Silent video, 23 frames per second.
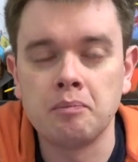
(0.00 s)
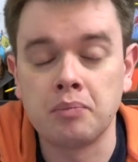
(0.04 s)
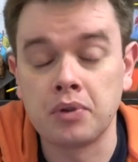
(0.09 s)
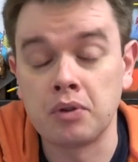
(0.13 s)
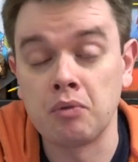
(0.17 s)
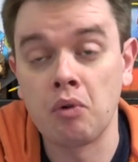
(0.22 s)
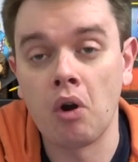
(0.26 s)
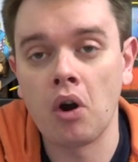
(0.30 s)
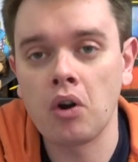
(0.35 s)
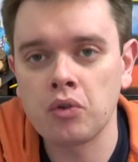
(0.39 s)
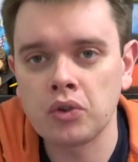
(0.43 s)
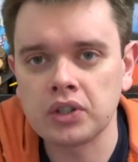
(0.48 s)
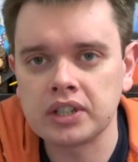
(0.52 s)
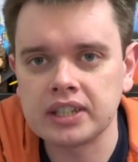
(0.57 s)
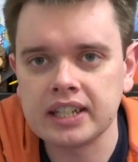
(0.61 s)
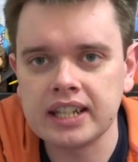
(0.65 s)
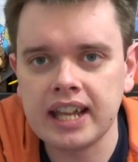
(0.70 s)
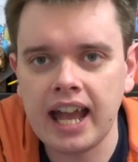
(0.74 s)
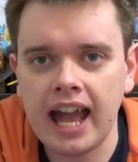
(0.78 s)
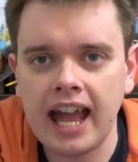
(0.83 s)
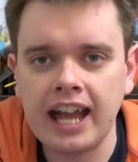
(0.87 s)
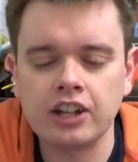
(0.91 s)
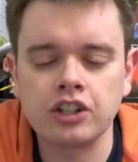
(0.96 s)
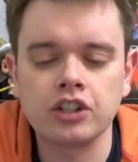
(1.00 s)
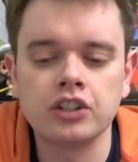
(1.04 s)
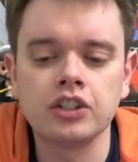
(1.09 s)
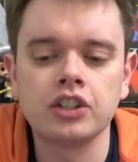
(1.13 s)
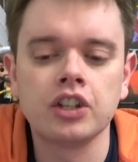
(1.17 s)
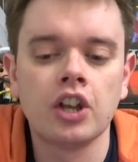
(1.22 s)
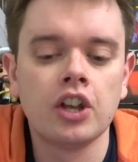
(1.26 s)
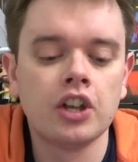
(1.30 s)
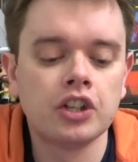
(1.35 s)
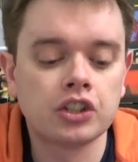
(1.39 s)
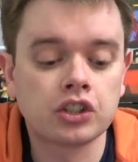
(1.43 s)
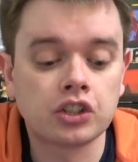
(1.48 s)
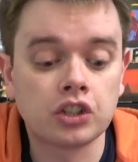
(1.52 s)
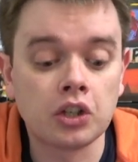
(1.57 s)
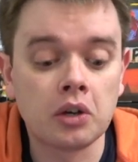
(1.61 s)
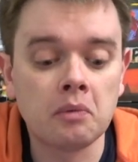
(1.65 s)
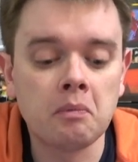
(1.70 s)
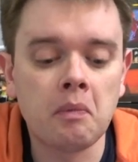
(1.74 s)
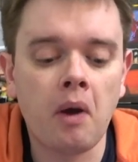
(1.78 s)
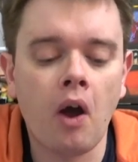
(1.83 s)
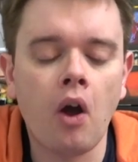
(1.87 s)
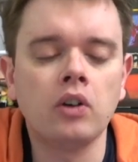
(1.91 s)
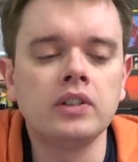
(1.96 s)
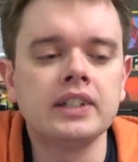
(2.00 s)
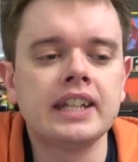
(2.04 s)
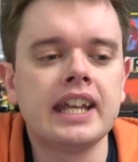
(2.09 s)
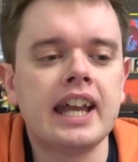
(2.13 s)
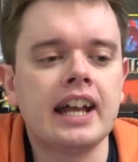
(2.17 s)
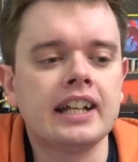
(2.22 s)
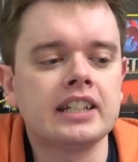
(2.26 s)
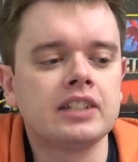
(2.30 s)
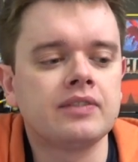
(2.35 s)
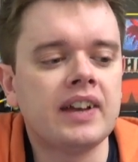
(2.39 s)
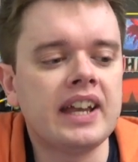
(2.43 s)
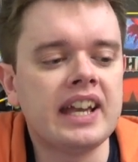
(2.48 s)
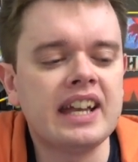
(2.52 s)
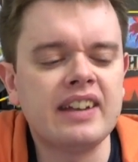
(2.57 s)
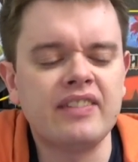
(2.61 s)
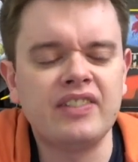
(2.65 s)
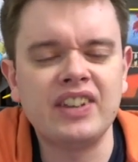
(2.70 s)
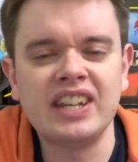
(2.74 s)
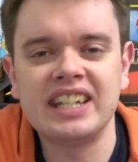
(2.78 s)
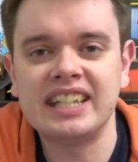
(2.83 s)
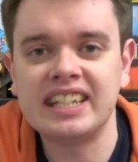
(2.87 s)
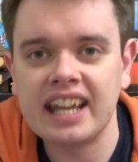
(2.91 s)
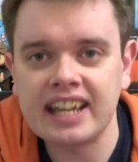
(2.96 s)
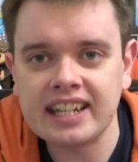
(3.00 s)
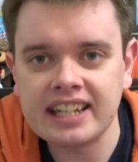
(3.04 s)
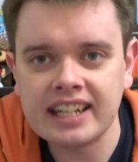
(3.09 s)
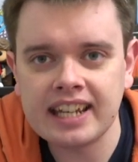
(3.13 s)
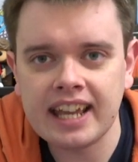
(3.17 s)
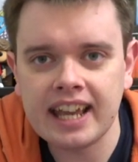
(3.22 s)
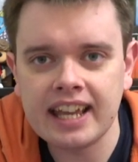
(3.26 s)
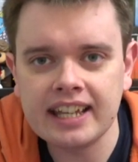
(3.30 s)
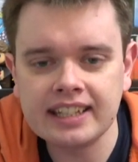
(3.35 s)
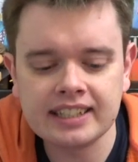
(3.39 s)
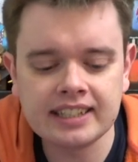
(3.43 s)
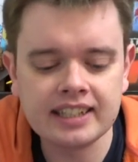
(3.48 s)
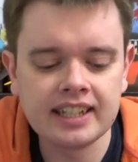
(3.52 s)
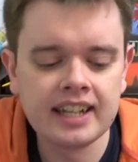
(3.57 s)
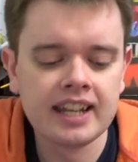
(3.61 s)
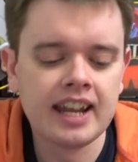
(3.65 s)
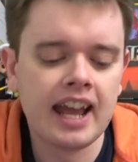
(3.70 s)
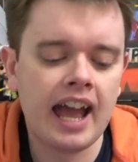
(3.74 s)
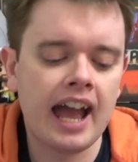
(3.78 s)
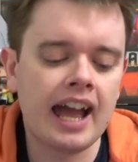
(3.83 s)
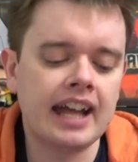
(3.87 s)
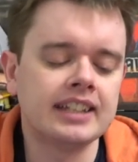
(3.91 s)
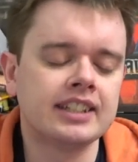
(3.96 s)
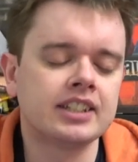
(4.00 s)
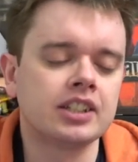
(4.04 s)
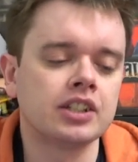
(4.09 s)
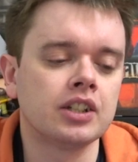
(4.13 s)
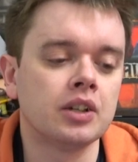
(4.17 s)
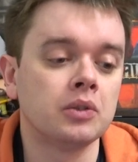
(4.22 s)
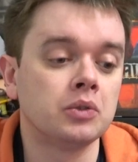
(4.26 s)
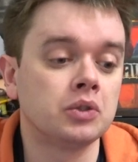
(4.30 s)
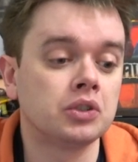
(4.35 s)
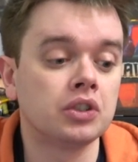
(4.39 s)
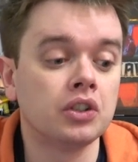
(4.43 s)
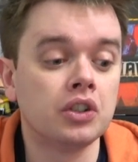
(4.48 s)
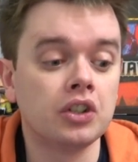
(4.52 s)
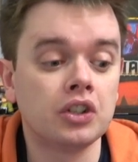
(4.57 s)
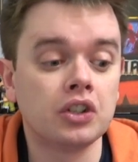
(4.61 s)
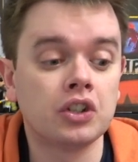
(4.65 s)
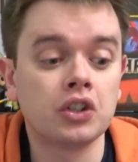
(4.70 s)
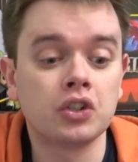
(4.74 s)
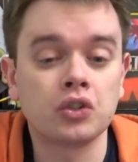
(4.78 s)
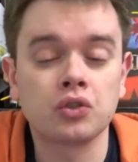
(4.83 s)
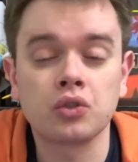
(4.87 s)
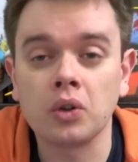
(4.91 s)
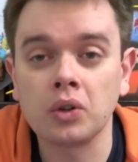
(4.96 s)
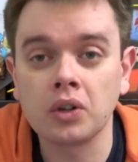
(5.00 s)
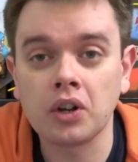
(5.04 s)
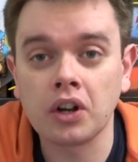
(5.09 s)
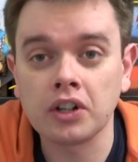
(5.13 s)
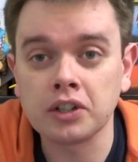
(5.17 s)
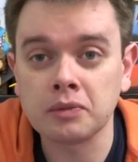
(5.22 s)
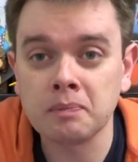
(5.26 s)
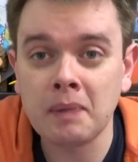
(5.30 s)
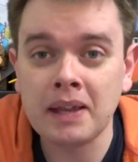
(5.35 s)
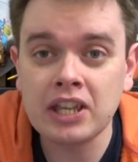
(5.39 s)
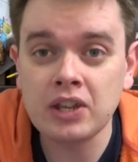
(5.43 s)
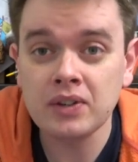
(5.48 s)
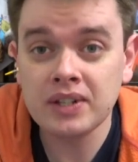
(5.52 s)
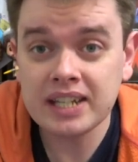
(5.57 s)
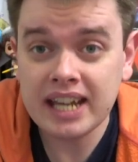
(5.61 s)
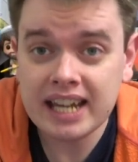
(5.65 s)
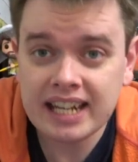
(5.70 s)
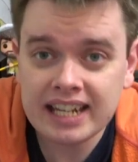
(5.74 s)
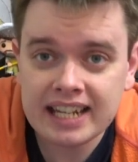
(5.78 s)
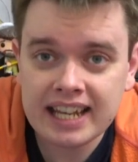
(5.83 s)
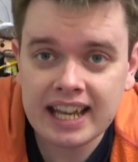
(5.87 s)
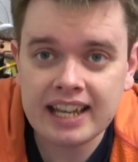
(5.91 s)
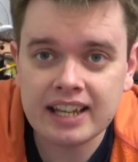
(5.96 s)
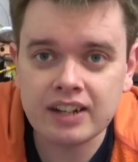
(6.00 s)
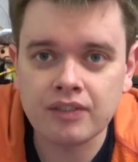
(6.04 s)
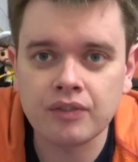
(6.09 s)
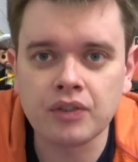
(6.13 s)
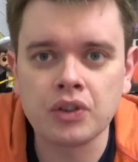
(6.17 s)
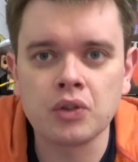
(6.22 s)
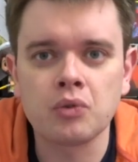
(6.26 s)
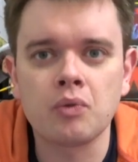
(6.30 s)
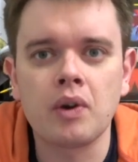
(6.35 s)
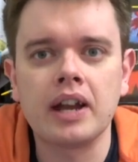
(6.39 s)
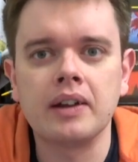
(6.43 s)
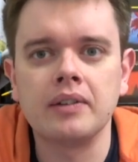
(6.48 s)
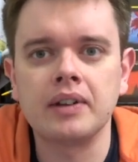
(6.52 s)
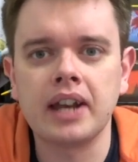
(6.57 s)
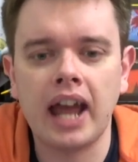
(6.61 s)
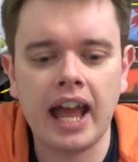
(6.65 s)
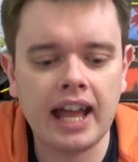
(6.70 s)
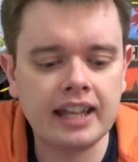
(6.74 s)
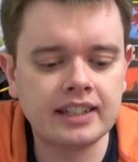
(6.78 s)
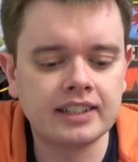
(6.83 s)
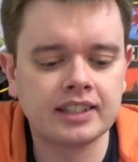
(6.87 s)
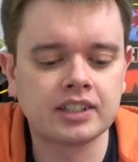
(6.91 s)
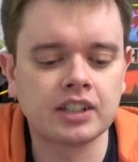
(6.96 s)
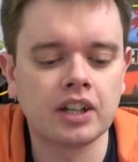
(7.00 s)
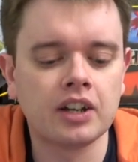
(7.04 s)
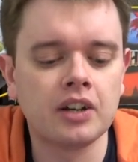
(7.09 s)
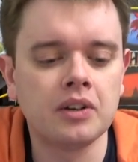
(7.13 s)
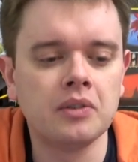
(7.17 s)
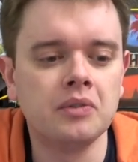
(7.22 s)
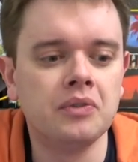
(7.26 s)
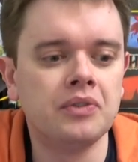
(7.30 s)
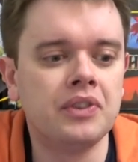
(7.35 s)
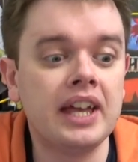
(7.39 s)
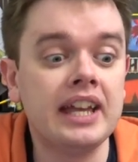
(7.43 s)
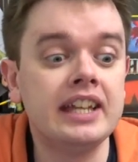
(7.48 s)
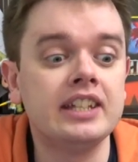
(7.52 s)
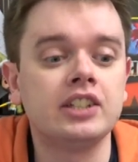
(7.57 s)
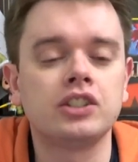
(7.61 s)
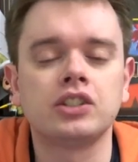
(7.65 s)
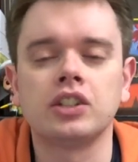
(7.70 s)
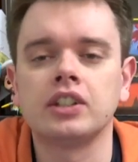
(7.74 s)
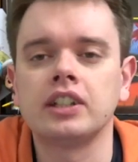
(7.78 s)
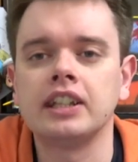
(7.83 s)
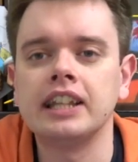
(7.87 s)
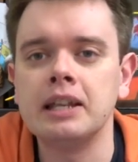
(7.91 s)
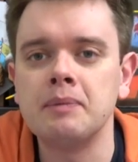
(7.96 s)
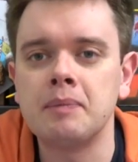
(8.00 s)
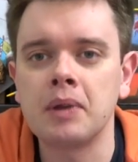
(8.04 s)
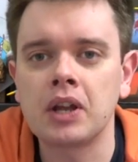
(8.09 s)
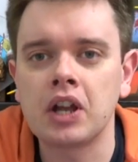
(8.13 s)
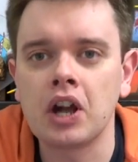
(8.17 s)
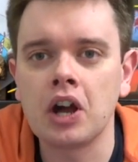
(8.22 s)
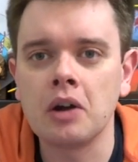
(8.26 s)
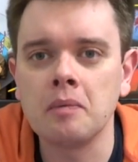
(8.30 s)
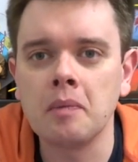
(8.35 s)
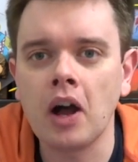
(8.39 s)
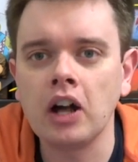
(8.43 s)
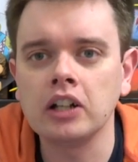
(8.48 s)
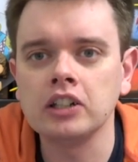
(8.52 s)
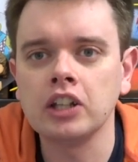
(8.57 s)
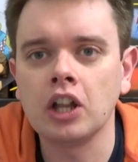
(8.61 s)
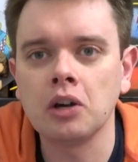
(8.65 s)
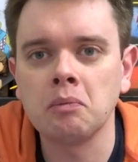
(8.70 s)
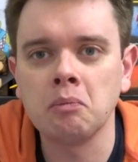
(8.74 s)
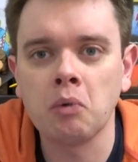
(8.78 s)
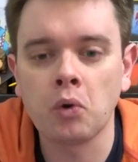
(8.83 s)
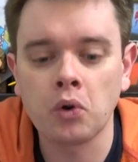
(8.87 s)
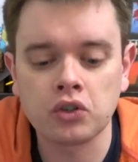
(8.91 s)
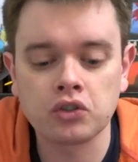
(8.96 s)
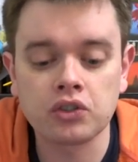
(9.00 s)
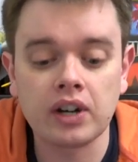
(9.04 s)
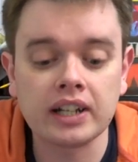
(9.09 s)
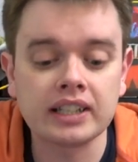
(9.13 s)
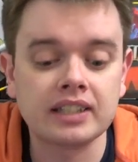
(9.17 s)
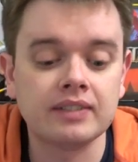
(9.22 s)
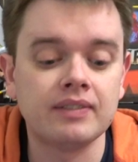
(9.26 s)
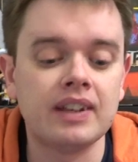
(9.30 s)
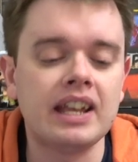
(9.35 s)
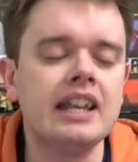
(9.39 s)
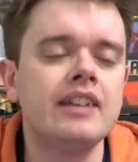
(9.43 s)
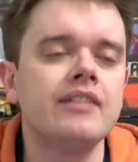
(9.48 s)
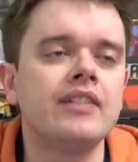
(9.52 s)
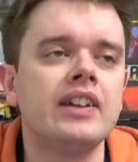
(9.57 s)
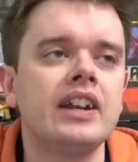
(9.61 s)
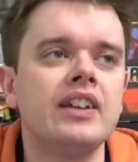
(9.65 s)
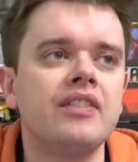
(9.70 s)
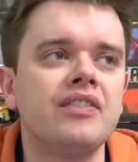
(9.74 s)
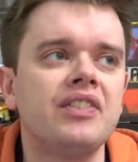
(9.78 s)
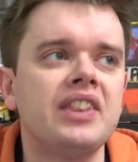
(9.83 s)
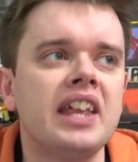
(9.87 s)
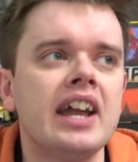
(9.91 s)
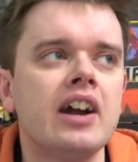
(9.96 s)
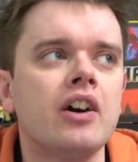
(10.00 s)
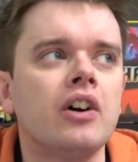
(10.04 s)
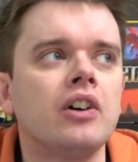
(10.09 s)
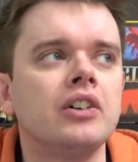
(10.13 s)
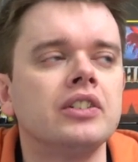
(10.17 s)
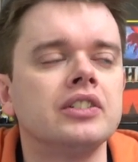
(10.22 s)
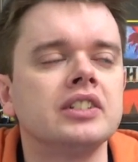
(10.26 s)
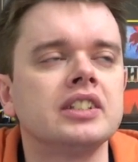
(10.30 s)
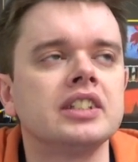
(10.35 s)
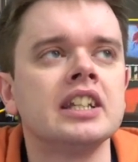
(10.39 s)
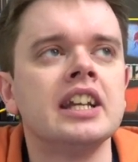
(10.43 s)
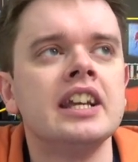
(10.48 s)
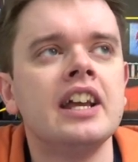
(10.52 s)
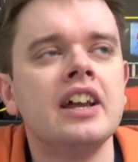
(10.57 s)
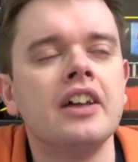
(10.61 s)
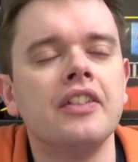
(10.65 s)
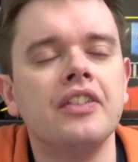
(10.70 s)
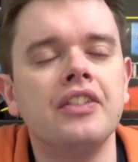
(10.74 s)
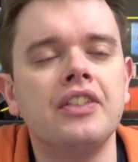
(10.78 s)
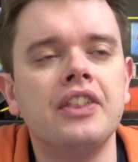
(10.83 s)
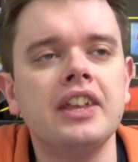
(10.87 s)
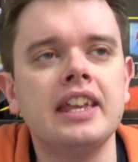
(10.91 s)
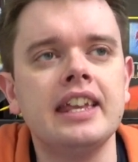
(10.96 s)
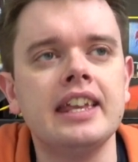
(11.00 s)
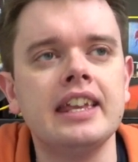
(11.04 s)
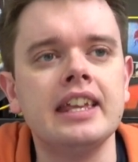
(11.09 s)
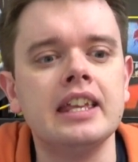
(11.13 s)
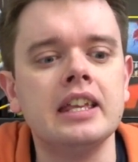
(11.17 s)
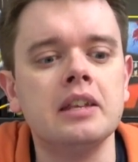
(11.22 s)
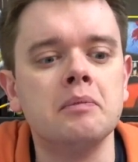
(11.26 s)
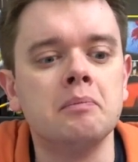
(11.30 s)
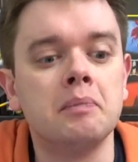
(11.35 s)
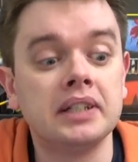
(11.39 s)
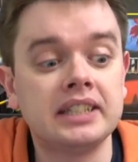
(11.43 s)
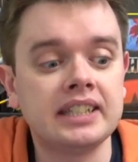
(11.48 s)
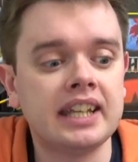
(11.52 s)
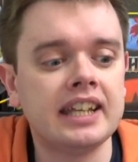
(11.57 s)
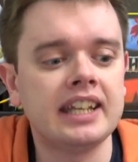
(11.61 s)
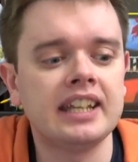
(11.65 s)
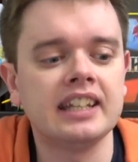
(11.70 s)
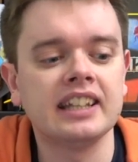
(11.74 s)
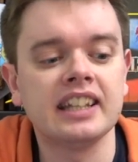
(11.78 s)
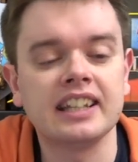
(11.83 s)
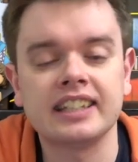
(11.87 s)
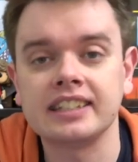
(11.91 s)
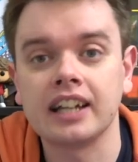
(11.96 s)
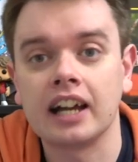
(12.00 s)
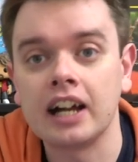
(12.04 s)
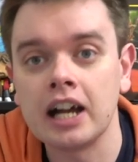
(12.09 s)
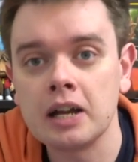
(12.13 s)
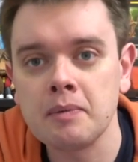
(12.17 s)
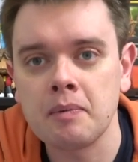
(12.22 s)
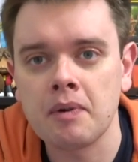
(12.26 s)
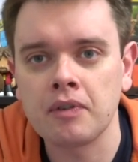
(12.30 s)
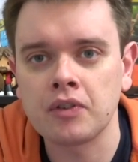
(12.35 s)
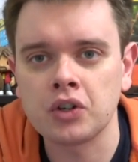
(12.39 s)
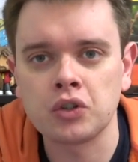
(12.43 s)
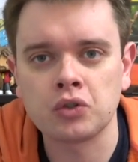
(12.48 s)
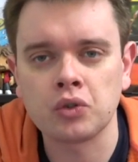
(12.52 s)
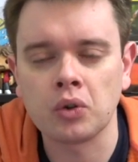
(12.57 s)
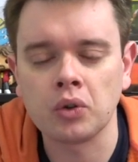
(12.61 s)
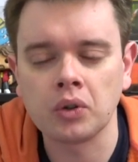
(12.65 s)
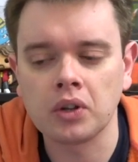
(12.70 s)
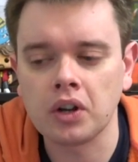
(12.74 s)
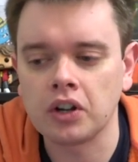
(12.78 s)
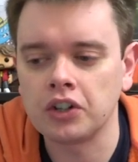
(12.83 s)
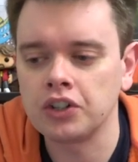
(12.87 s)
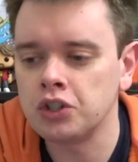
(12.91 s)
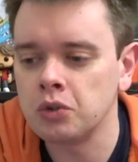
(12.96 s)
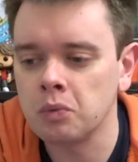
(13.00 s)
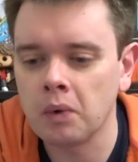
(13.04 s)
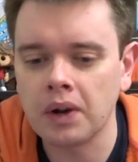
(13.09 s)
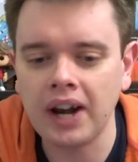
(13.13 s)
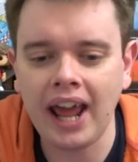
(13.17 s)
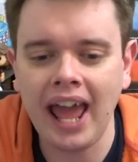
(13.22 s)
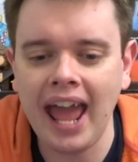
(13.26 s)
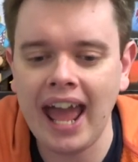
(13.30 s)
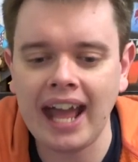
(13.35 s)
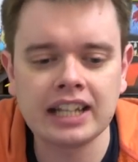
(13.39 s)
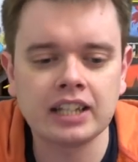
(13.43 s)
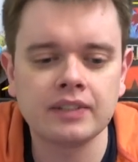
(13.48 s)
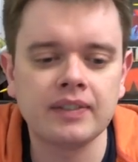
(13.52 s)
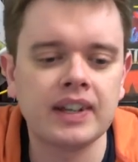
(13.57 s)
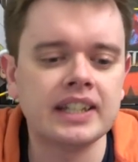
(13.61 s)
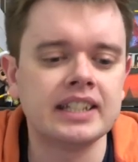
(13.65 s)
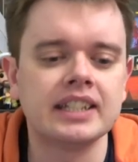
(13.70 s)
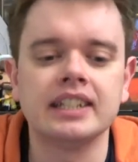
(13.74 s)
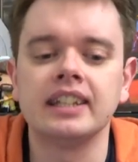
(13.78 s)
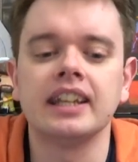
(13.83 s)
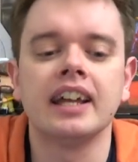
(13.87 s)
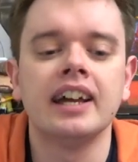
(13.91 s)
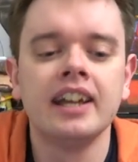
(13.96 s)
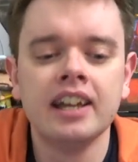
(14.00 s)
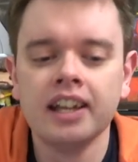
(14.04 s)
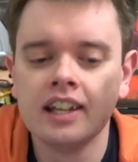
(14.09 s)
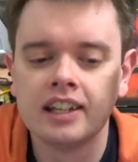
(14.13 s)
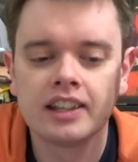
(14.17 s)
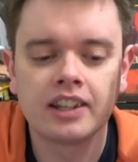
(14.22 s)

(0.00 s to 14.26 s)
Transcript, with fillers: bureaucracy actions. Some only activate if you're dedicated, and so certain control cards make you dedicated for the round, and so they suddenly become a lot more attractive, even if they aren't the particular type of control card you want to activate in that.